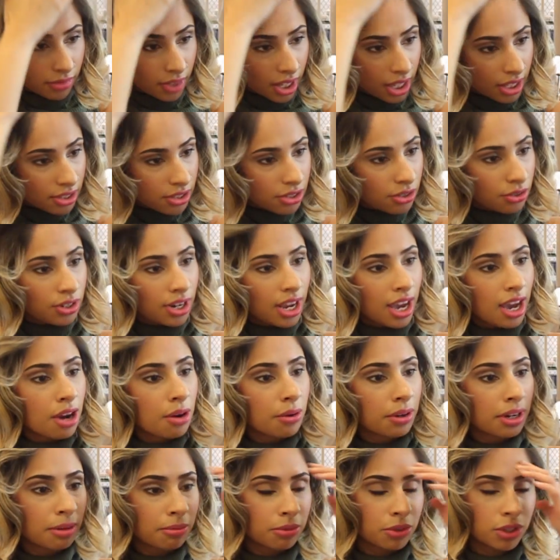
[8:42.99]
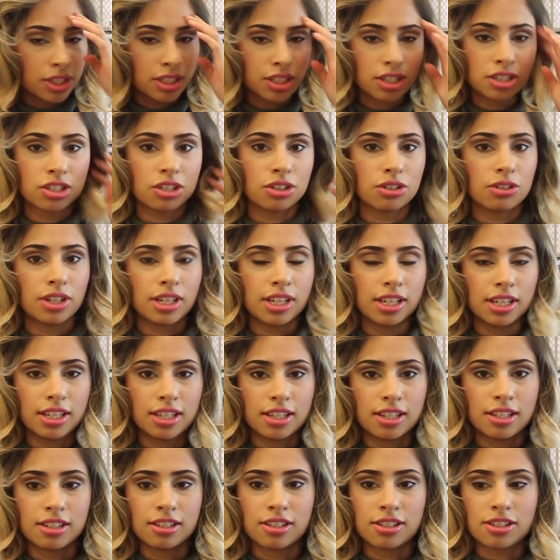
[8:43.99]
And so now what I'm going to do
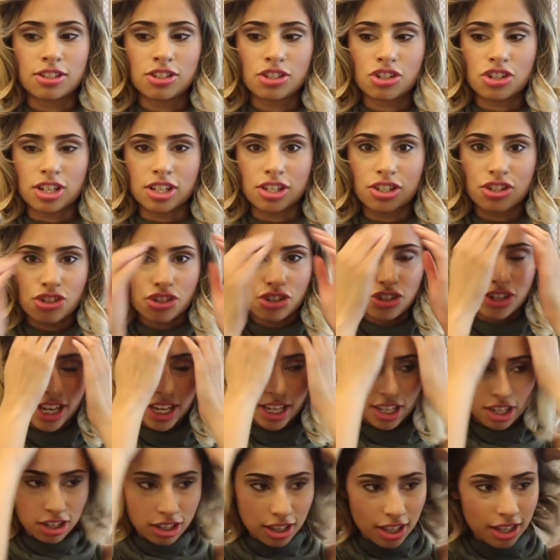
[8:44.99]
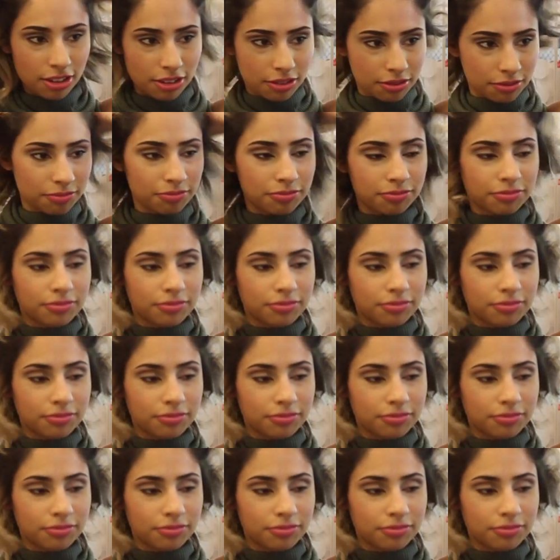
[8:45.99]
is just shake it all out.